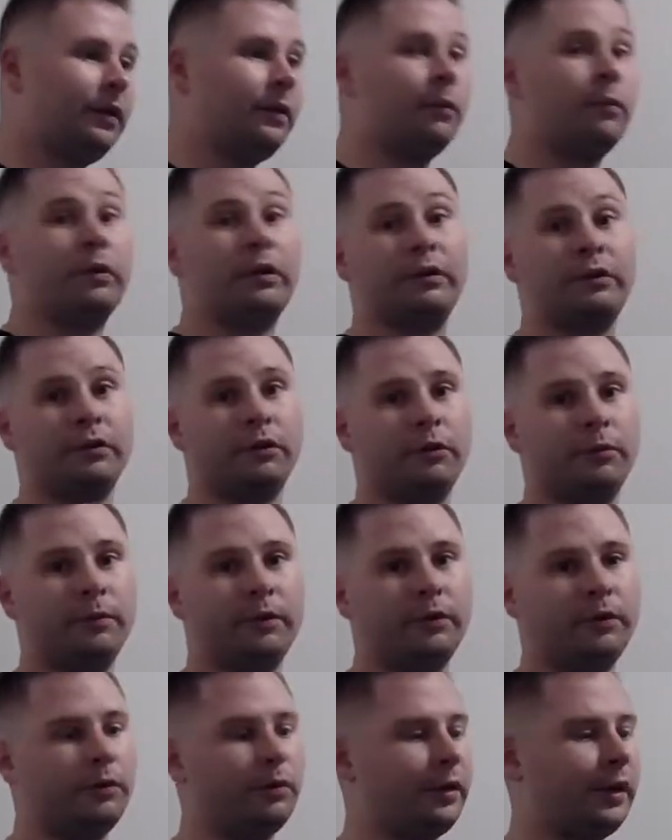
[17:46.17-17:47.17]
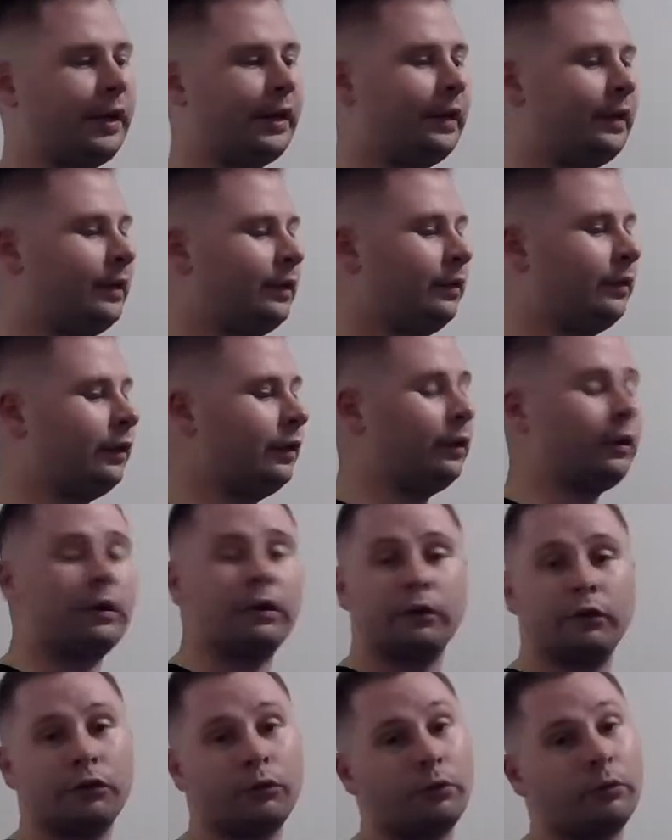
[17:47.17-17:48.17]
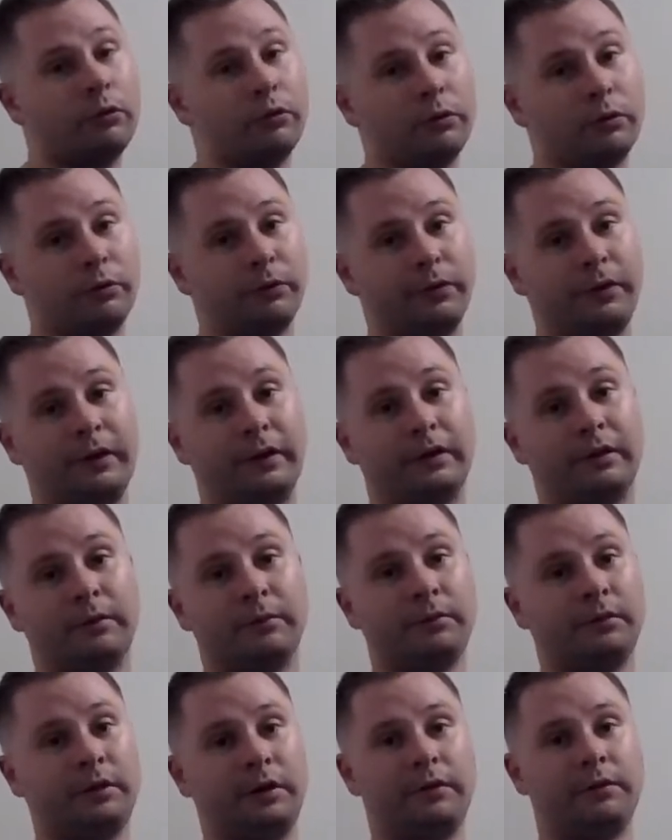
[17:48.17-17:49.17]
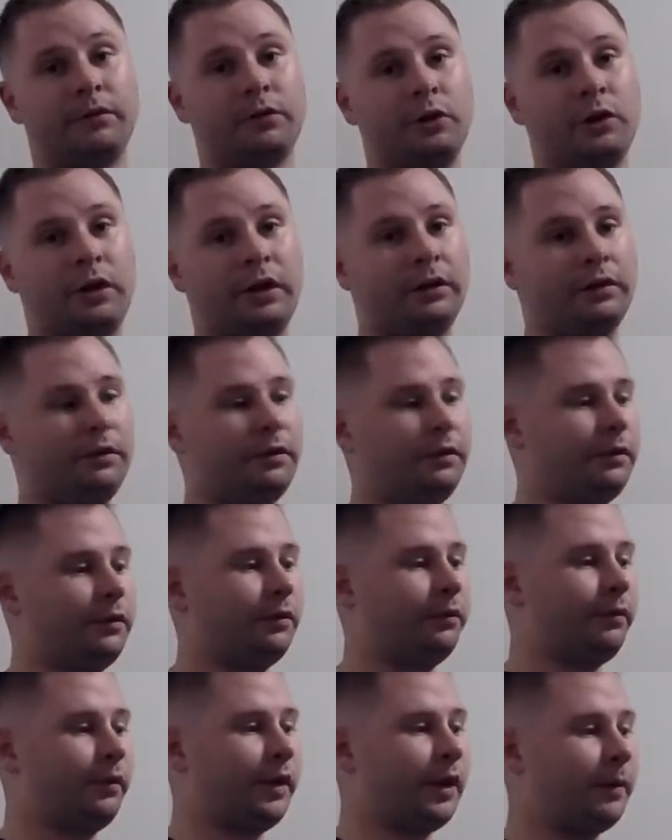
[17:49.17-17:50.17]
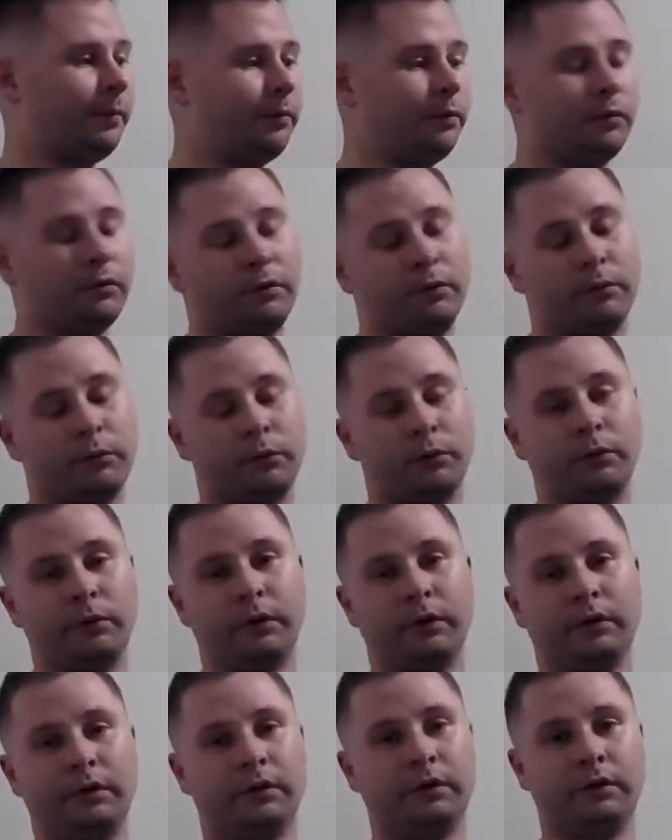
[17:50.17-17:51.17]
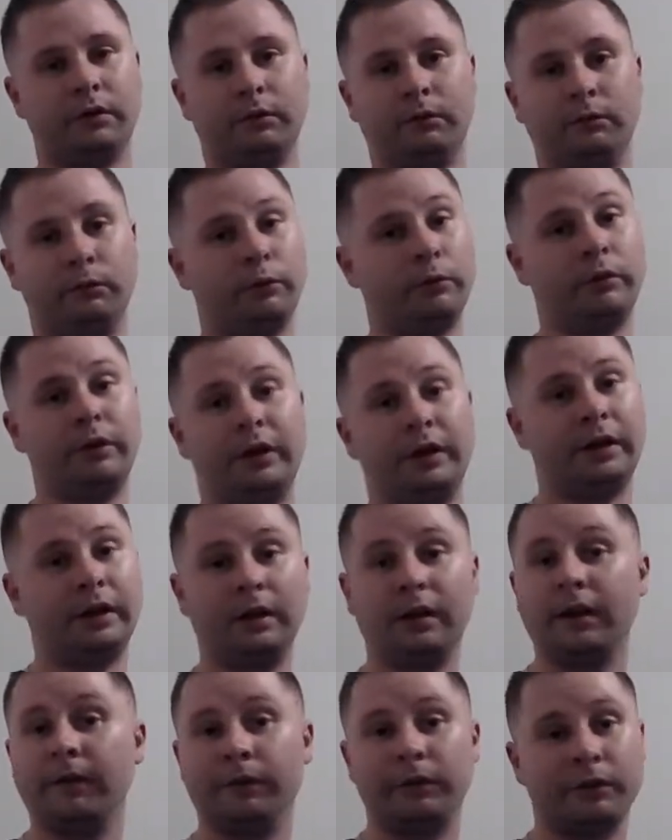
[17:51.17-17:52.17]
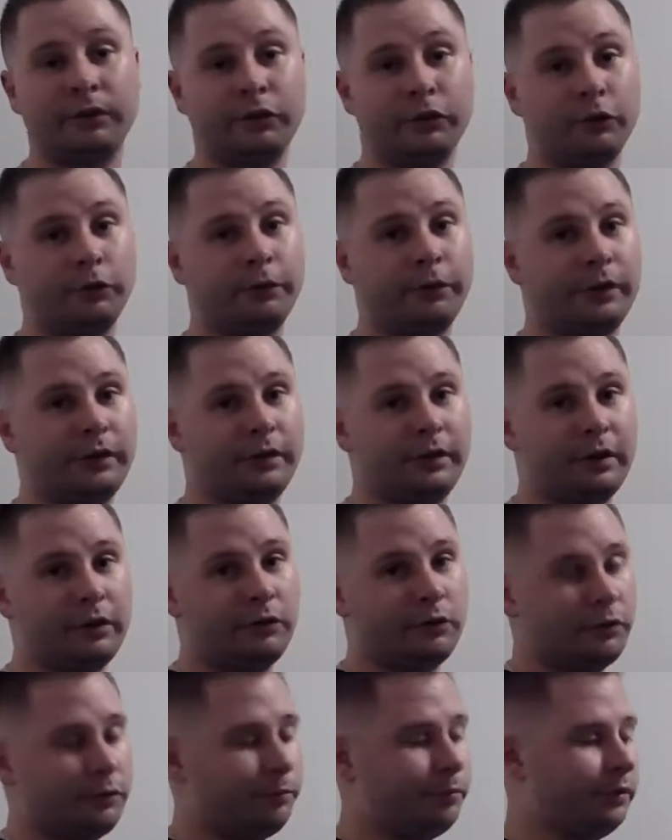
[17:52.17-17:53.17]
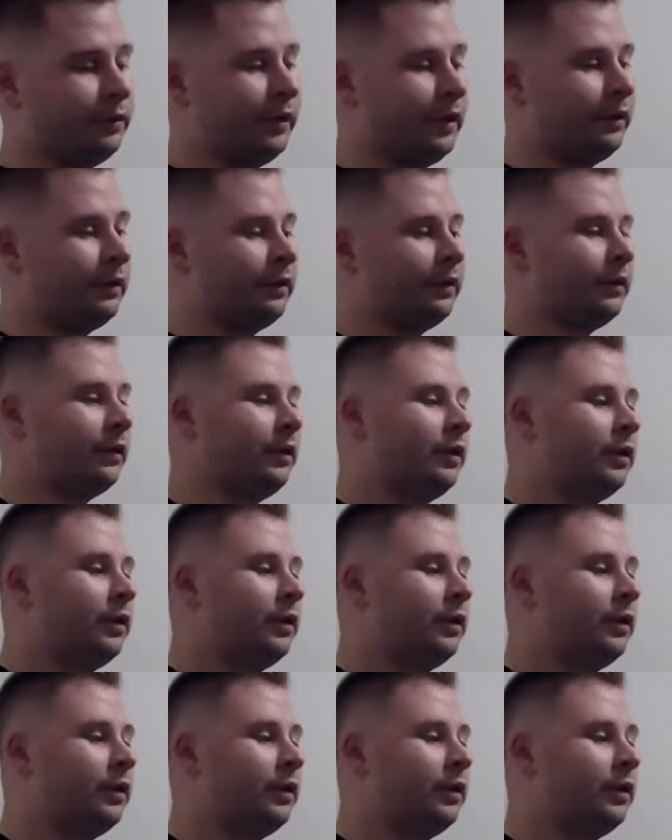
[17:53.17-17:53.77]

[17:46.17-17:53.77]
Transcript: when it's a little bit too late, then you're going to screw the whole thing up. You have chances of absolutely ruining every surface that you just put that on.